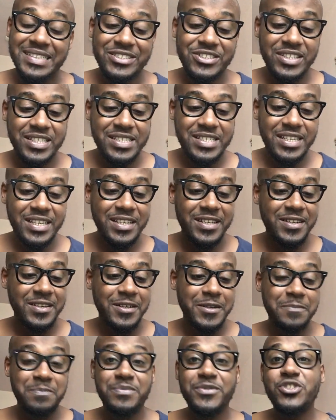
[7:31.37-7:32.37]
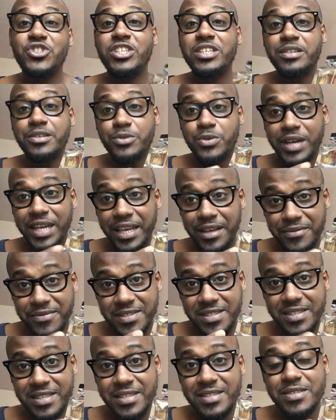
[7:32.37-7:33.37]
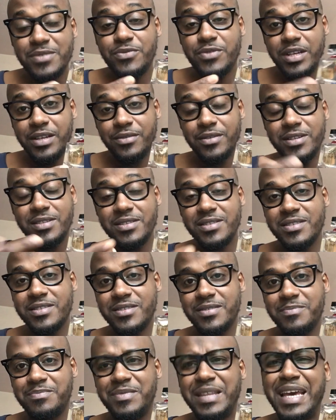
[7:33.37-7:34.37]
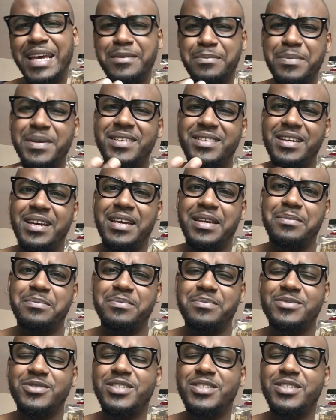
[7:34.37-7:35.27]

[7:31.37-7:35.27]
She said um, she craves this fragrance at bedtime.